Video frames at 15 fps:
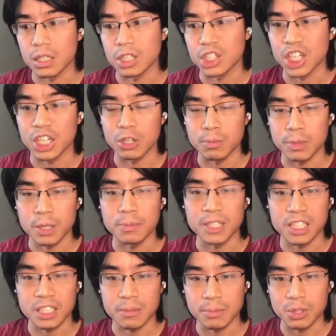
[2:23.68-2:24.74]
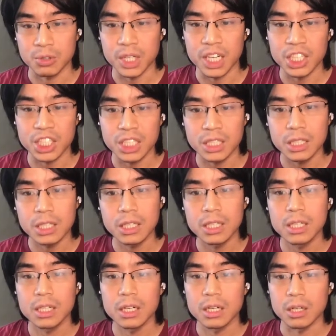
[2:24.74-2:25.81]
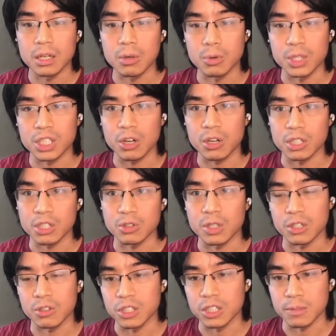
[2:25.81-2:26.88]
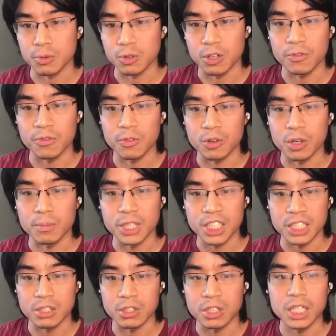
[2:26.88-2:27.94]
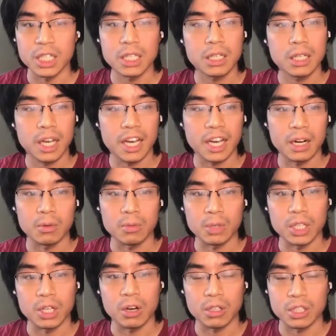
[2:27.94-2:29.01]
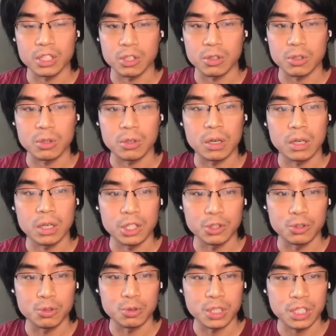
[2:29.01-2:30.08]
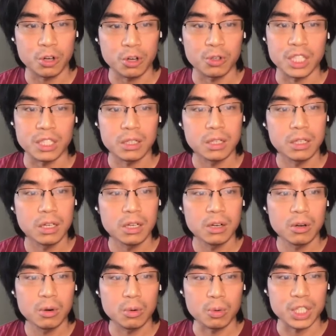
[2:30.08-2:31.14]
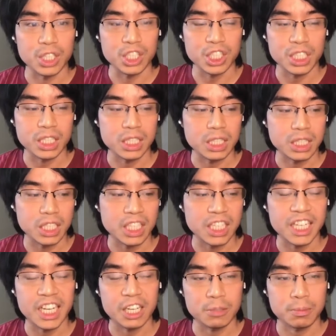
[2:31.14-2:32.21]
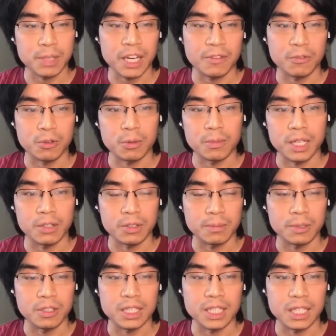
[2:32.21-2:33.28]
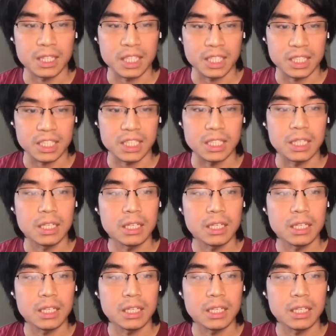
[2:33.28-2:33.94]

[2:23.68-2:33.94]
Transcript: general purpose compute engine, which also includes support for machine learning. And we also use Tony, which is an in-house platform that we built at LinkedIn,